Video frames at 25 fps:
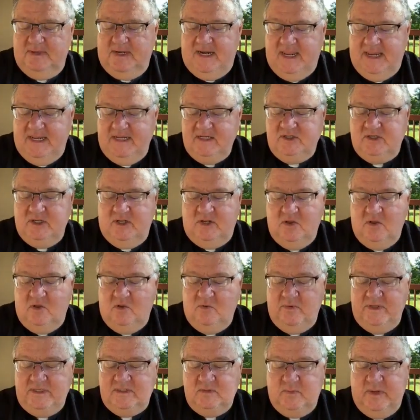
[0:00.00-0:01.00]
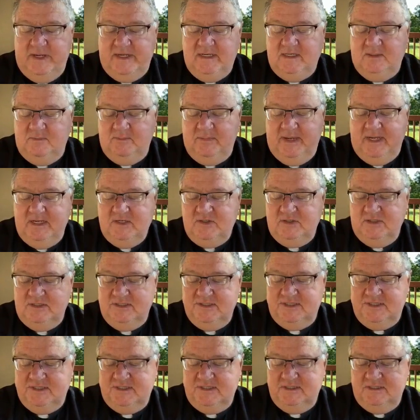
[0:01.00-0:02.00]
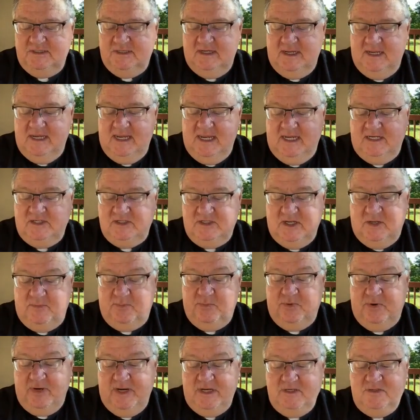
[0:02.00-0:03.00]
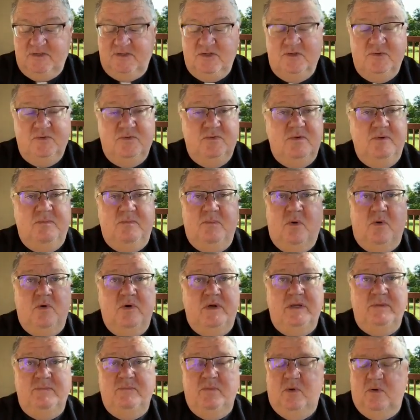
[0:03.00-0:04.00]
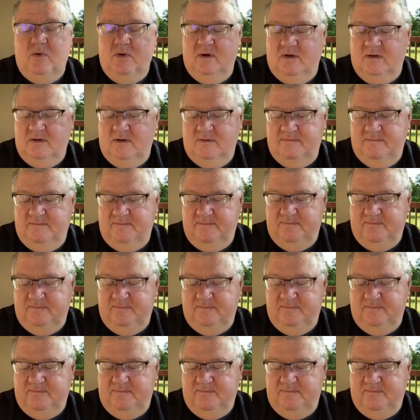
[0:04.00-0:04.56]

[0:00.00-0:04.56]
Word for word: But I shall always wait in patience, and shall praise you more and more.